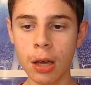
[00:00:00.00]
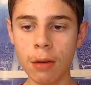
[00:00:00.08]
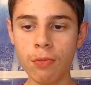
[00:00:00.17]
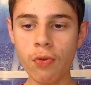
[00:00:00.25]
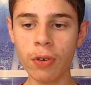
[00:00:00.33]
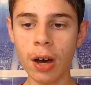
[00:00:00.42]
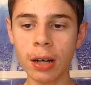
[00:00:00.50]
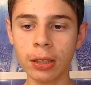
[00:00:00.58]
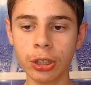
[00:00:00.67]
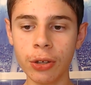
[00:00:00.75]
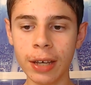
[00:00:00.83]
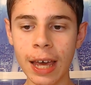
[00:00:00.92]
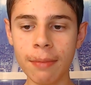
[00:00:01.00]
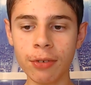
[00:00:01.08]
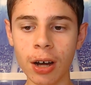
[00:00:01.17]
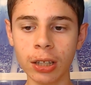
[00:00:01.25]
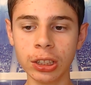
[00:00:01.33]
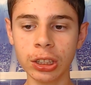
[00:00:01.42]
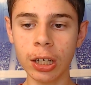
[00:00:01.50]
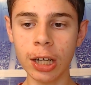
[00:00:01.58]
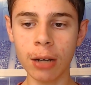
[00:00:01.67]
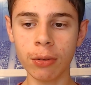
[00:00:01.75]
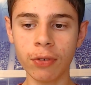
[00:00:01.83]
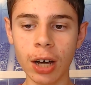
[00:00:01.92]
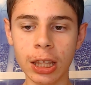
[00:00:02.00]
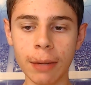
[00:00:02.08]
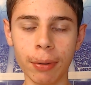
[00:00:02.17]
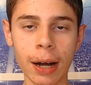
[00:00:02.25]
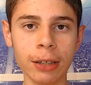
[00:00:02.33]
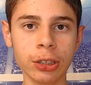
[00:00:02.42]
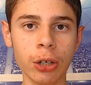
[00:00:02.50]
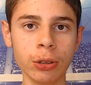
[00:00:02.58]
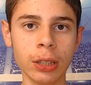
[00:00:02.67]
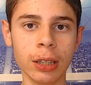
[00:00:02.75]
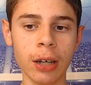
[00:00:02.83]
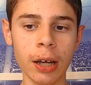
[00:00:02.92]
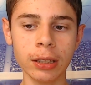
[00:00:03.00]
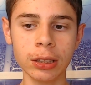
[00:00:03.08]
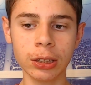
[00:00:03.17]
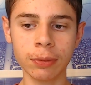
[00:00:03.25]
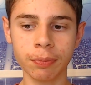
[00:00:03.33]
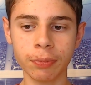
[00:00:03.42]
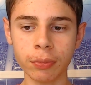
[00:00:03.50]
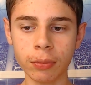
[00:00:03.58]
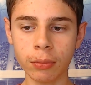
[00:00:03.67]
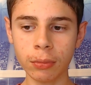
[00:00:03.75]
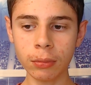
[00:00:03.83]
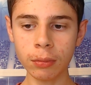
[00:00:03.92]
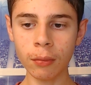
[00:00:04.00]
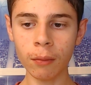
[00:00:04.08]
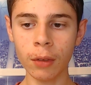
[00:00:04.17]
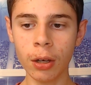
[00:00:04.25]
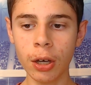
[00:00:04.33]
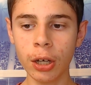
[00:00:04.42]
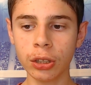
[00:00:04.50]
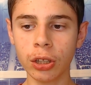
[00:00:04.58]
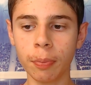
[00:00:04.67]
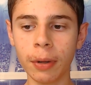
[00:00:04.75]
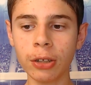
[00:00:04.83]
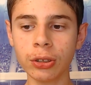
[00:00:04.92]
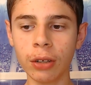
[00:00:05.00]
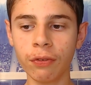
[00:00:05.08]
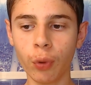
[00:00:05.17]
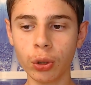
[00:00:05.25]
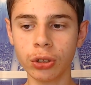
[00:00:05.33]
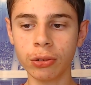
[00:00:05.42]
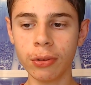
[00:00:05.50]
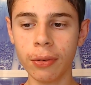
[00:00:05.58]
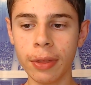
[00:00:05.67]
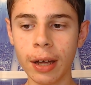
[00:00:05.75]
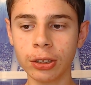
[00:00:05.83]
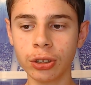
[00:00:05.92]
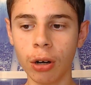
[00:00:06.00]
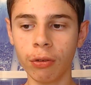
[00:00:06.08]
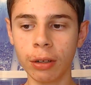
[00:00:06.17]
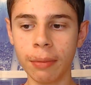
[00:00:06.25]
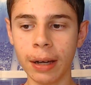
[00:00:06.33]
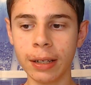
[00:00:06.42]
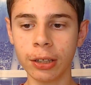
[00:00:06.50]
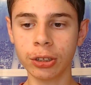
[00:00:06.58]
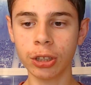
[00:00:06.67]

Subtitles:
Moving on to the games on Sunday, we've got the Browns hosting the Titans. So the Browns are unfortunately without star running back Nick